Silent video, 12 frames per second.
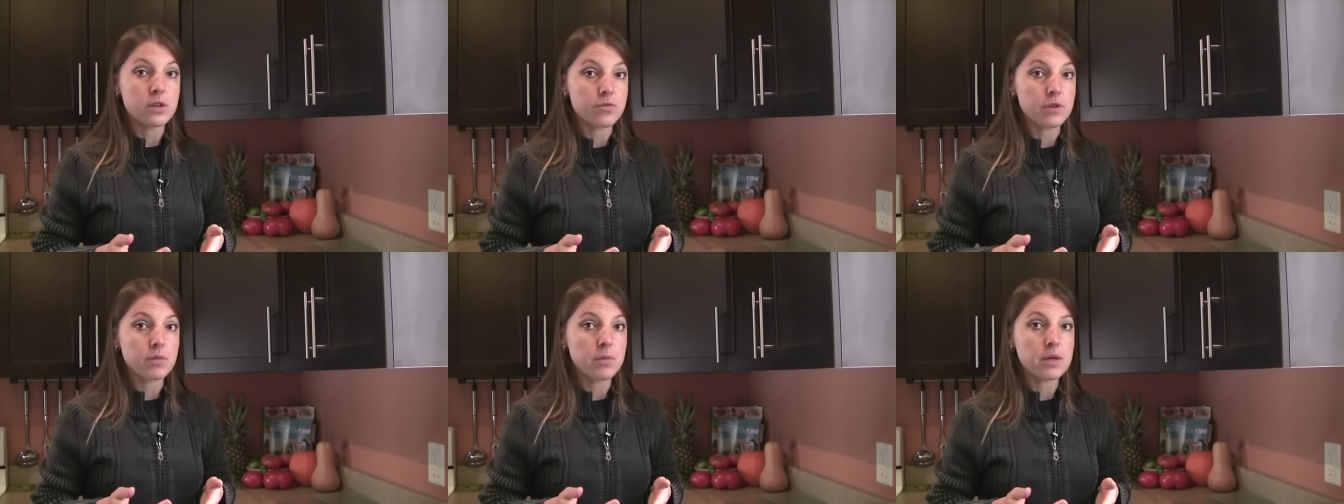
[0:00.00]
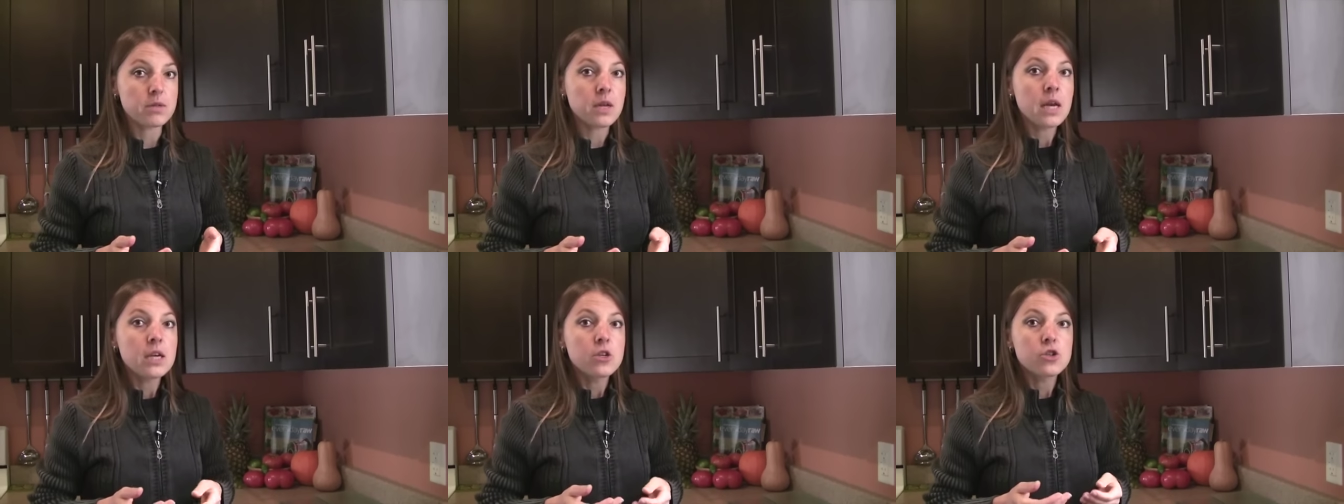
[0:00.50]
different meals.
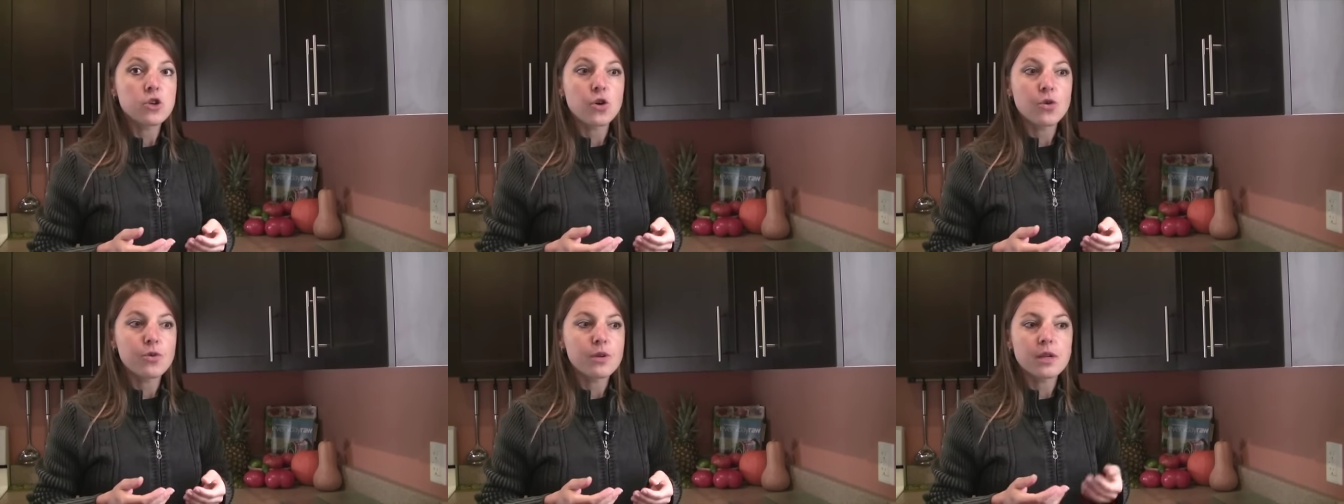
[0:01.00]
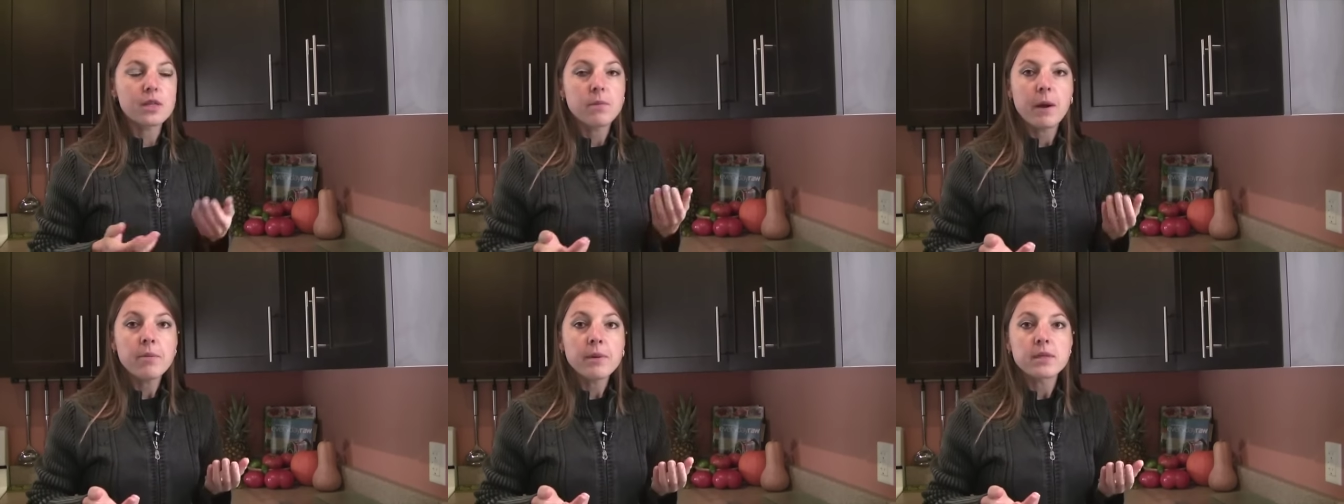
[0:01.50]
So
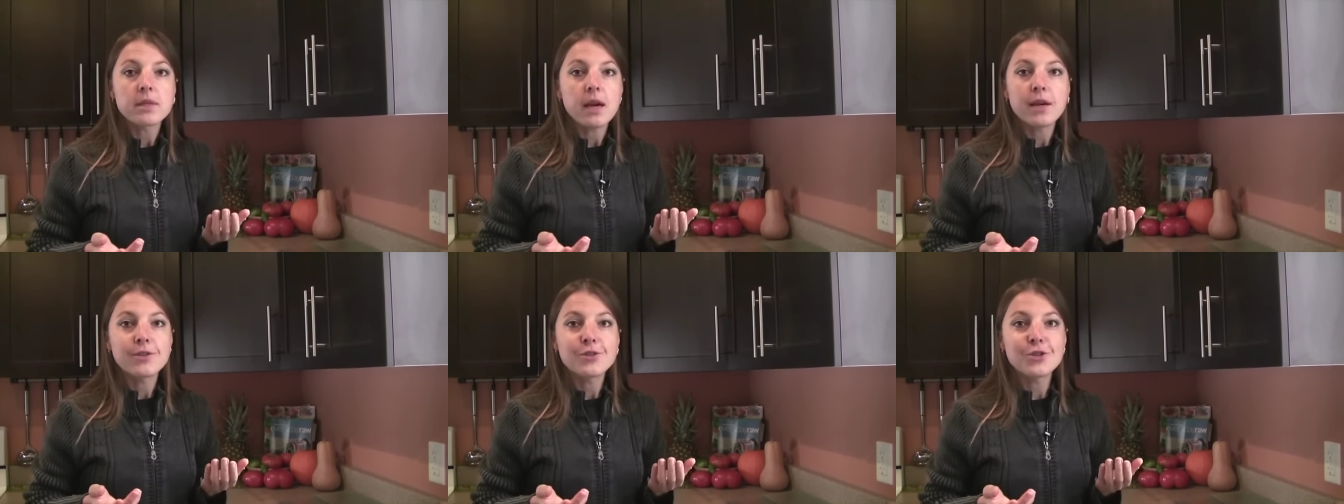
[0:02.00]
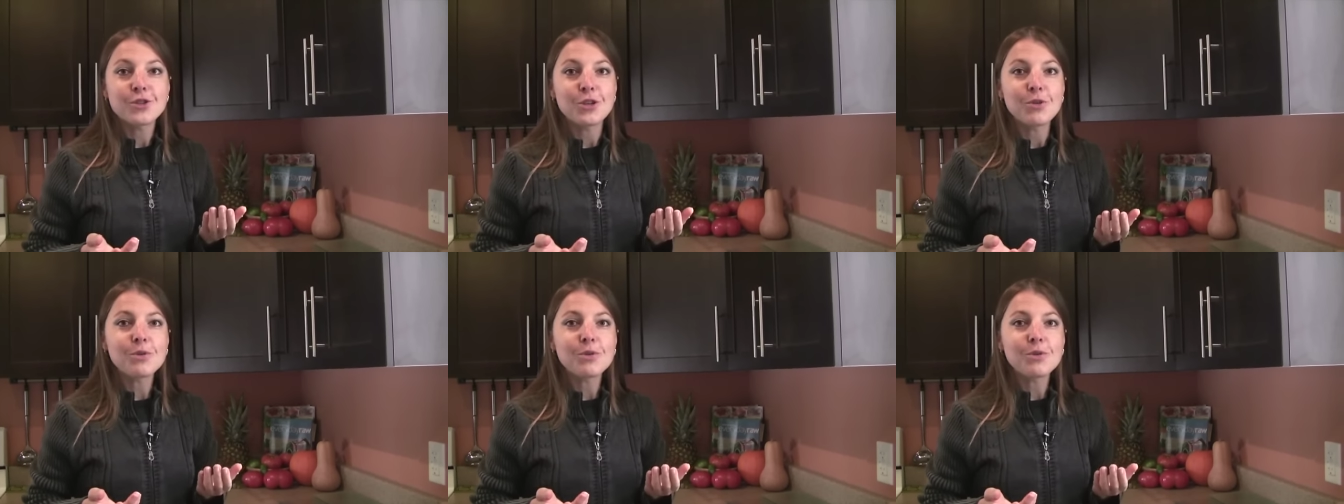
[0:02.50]
experiment and just